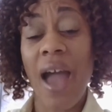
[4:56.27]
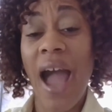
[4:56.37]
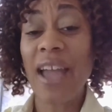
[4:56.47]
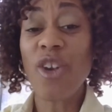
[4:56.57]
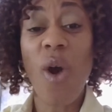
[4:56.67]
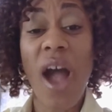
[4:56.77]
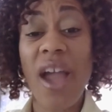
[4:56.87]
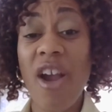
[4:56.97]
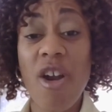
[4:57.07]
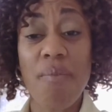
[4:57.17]
I know
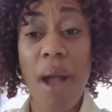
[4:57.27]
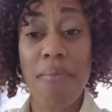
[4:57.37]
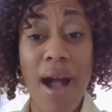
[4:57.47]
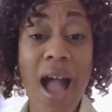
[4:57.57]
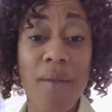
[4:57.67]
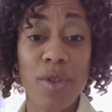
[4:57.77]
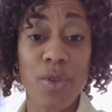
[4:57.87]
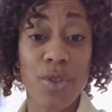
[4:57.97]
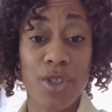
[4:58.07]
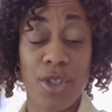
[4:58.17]
I heard my mom
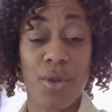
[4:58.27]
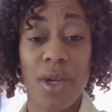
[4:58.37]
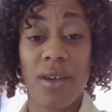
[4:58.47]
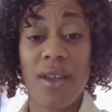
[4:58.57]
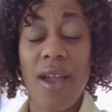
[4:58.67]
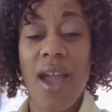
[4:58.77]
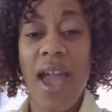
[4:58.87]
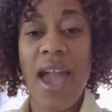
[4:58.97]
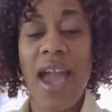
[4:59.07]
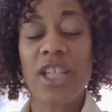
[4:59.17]
used to do it,
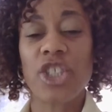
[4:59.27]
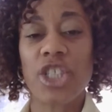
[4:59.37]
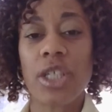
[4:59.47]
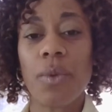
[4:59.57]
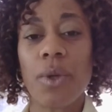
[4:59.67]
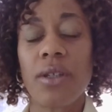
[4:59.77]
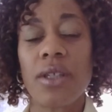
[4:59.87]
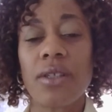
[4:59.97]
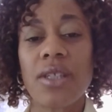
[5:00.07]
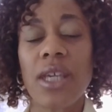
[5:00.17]
and she would
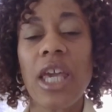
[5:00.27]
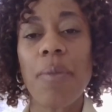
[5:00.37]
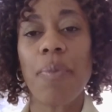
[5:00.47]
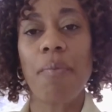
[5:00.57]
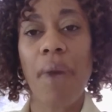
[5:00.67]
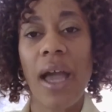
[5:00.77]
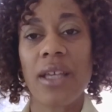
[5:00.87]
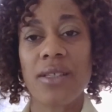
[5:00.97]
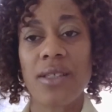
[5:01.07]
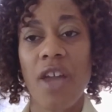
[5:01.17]
to keep
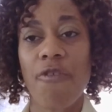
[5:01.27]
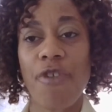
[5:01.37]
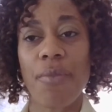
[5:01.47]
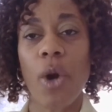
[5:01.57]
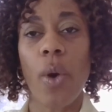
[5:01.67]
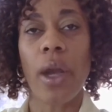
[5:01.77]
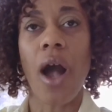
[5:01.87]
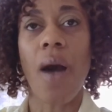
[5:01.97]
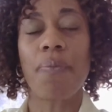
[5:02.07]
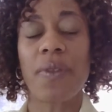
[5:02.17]
my son from going
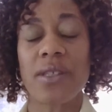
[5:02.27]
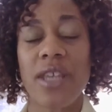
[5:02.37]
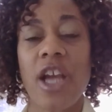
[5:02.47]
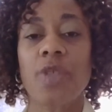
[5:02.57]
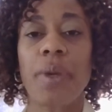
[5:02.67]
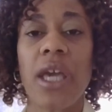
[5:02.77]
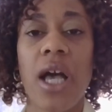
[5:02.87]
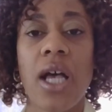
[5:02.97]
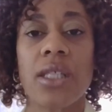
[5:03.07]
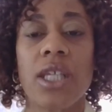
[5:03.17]
up the stairs
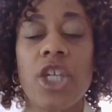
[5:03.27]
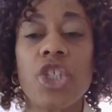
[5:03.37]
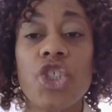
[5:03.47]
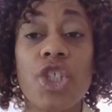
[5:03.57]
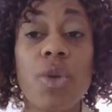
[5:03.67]
because she